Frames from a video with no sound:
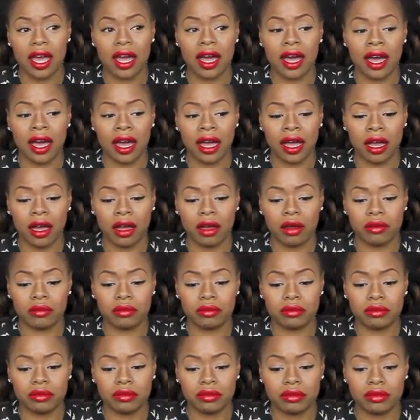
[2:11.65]

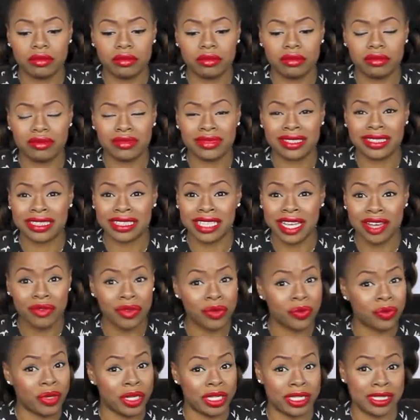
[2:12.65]

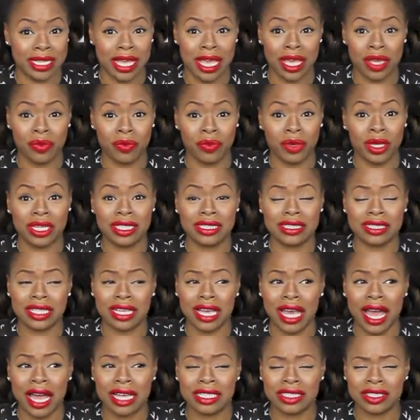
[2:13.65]
7 weeks, 8 weeks.
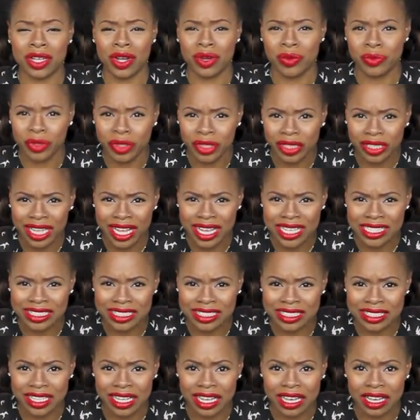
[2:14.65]
I start
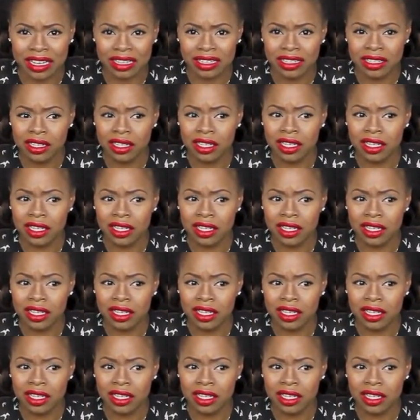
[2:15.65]
realizing that